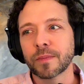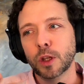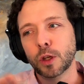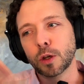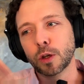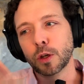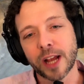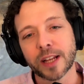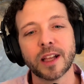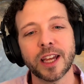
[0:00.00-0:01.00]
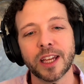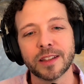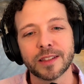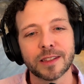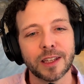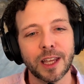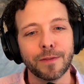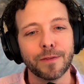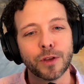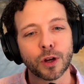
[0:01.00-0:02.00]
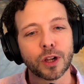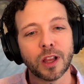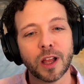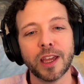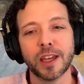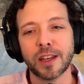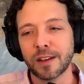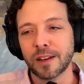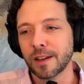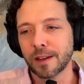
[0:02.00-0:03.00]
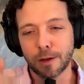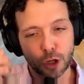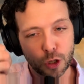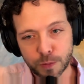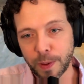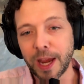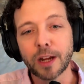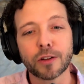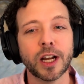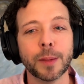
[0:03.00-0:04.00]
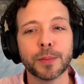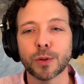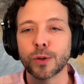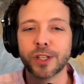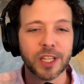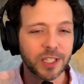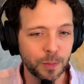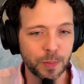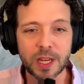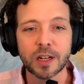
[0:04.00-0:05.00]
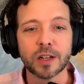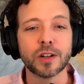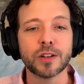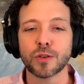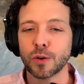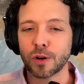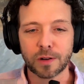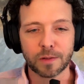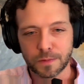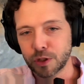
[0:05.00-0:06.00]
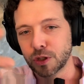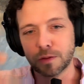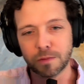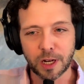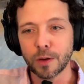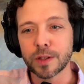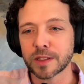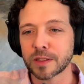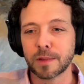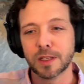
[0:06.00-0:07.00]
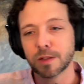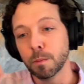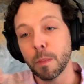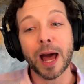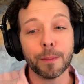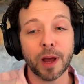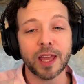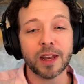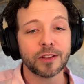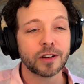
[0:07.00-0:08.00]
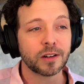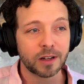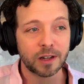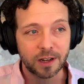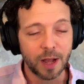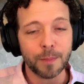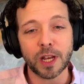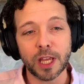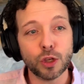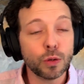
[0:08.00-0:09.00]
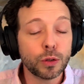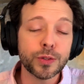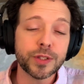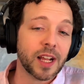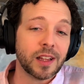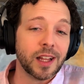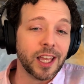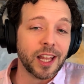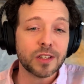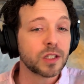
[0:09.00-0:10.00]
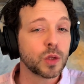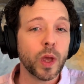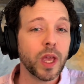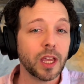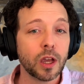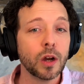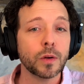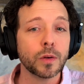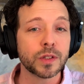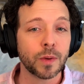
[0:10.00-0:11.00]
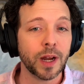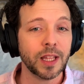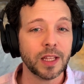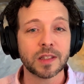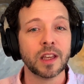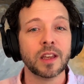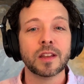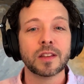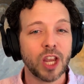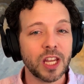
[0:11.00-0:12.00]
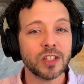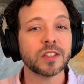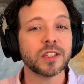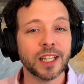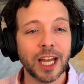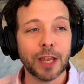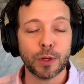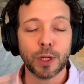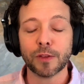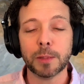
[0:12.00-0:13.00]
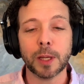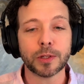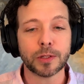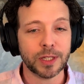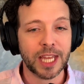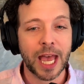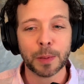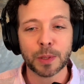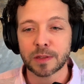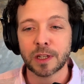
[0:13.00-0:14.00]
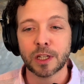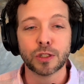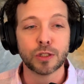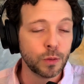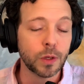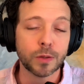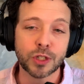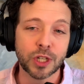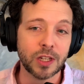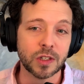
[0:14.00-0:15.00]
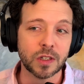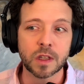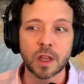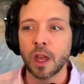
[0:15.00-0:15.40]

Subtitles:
you got to attract clients. If your client goes bankrupt or disappears or is bought by another company, you lose that client. It's just the way it goes, right? It's changes in life, and you have to be able to adapt to those changes.